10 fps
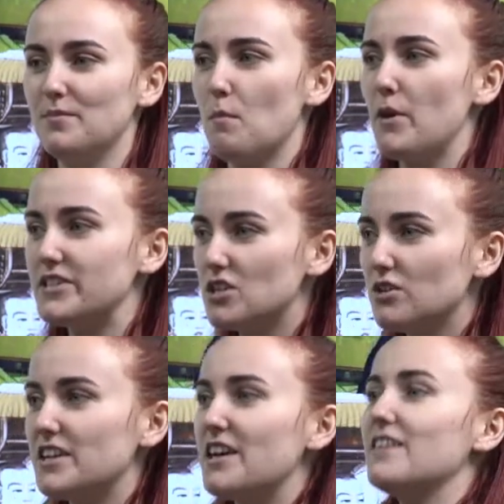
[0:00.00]

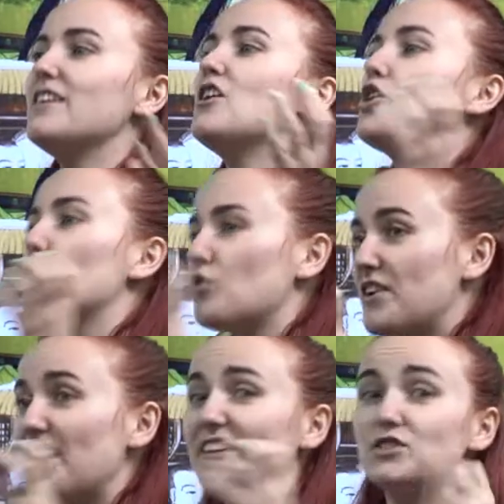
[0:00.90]
basically
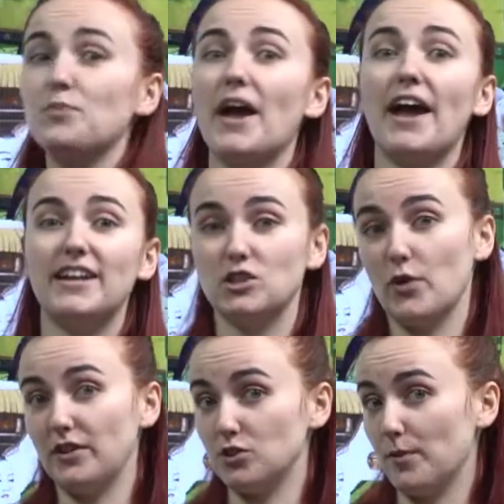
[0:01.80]
Korea, Japan, as
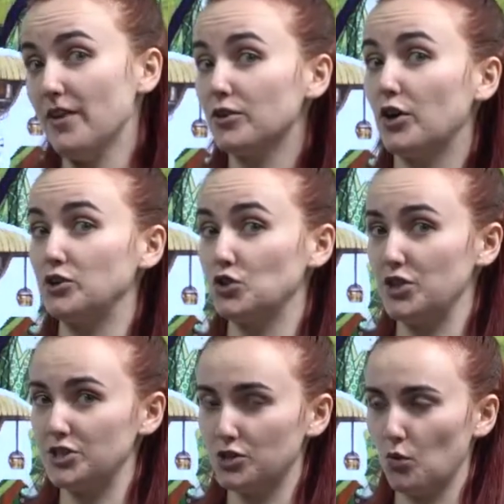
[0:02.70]
well as some other
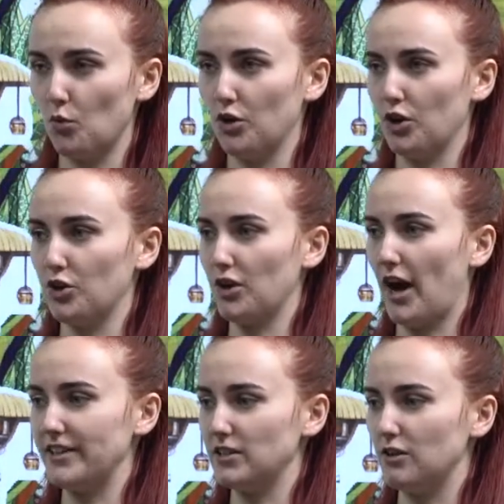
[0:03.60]
countries were
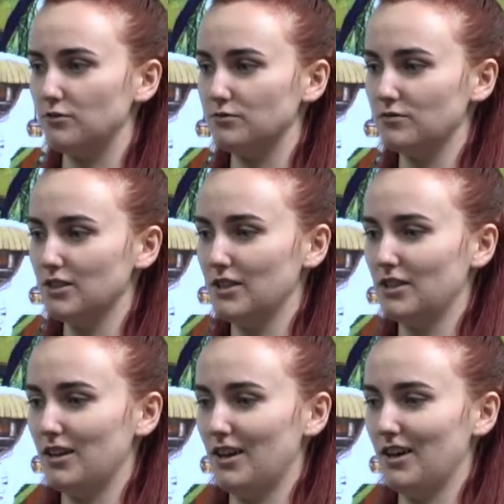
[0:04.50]
kind of,
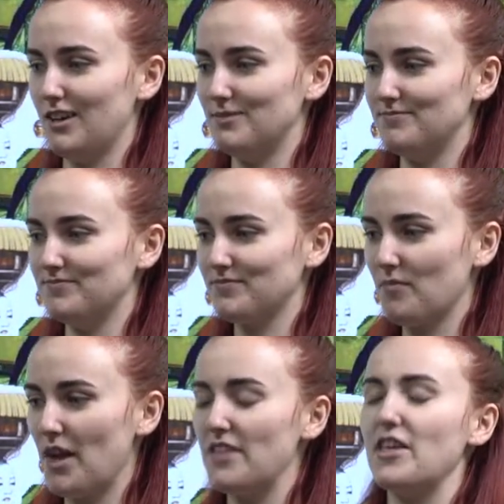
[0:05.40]

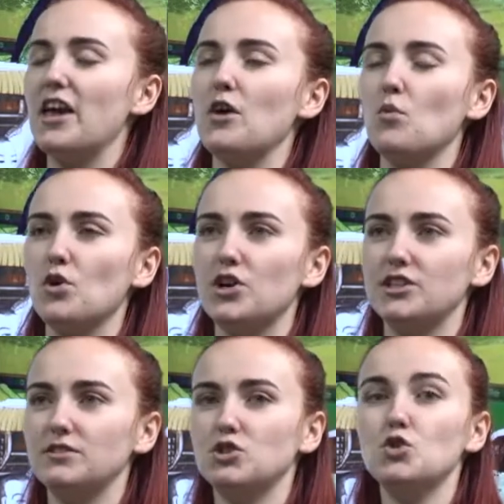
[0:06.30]
they
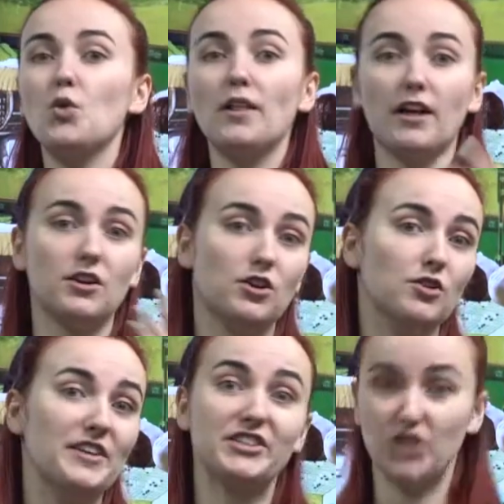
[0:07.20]
would do a lot
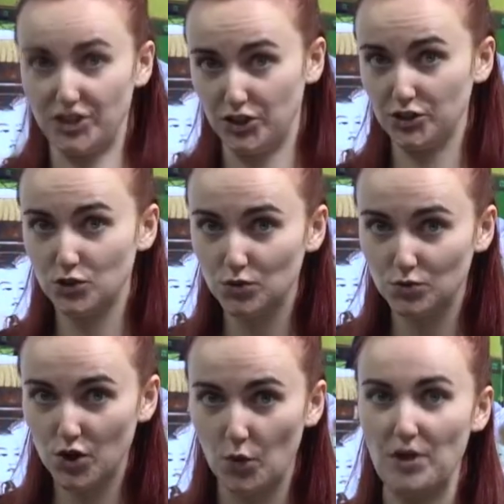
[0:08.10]
of exchanges
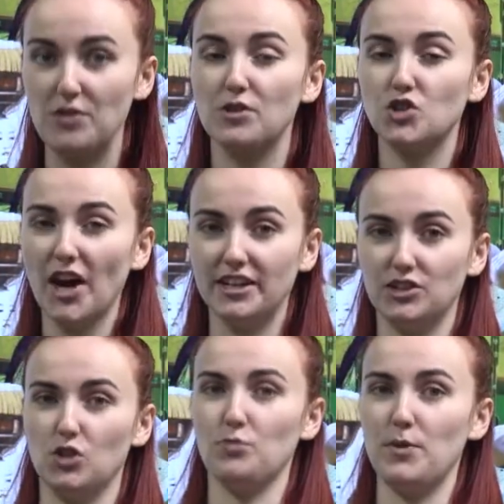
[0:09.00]
with China.
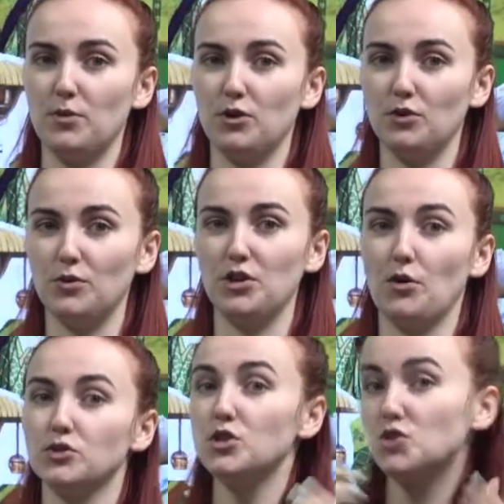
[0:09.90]
So people would
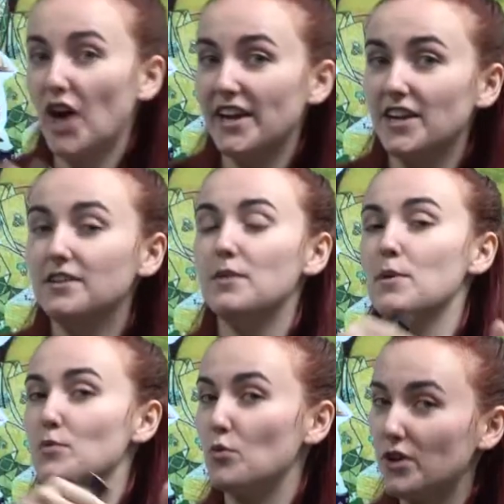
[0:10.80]
go to China,
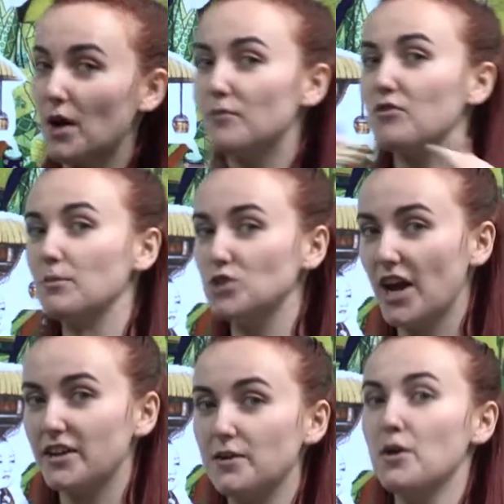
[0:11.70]
people would come from
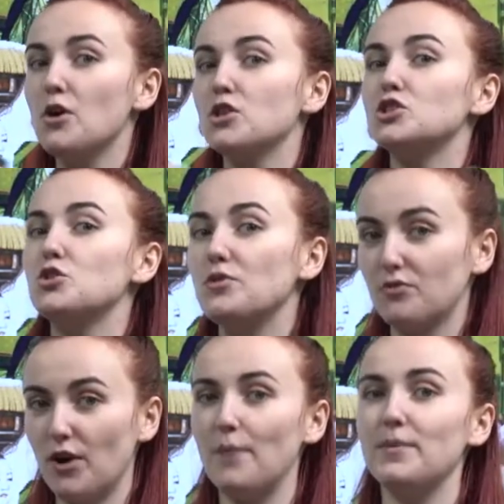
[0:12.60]
China to and
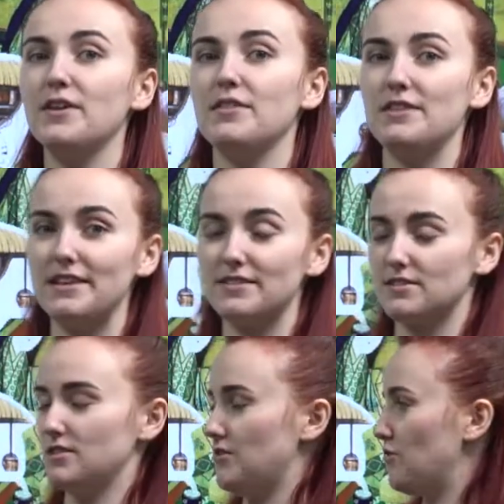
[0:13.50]
from
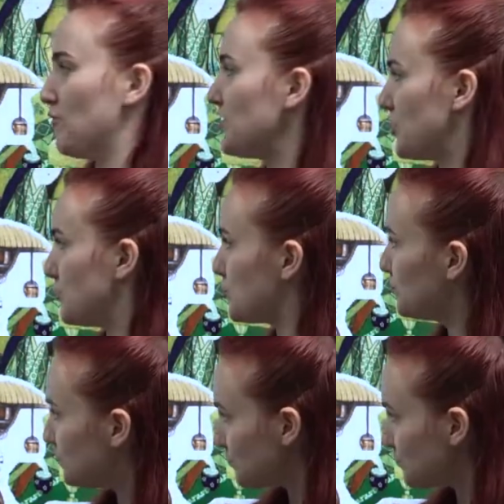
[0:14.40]
these different regions.